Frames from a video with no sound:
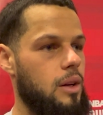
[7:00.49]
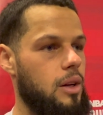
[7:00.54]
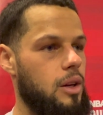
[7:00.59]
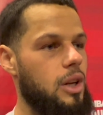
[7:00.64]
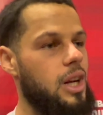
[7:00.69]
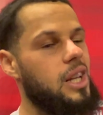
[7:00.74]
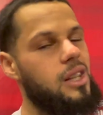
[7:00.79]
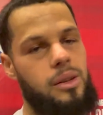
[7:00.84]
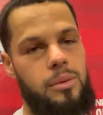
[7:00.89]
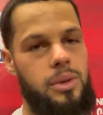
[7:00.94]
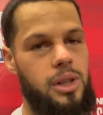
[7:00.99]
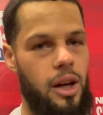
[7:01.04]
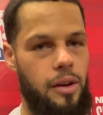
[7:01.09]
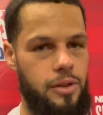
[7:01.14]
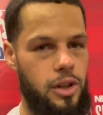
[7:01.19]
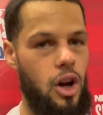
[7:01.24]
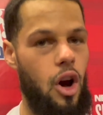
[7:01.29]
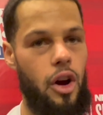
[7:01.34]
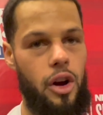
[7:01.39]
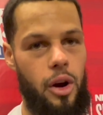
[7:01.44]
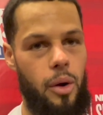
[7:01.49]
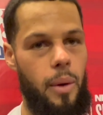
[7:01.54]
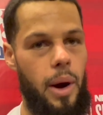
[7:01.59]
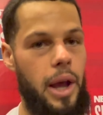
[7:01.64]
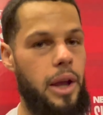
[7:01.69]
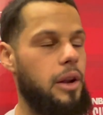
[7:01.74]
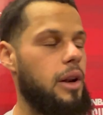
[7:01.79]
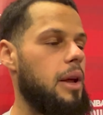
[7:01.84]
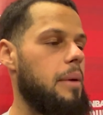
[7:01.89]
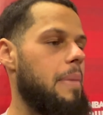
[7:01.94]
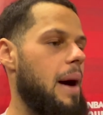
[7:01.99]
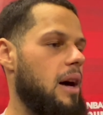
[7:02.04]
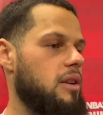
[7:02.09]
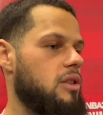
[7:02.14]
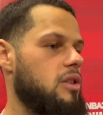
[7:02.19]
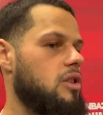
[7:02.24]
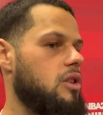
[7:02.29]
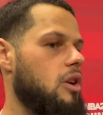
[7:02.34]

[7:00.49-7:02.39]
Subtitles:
You need some stuff to go your way. You need bounces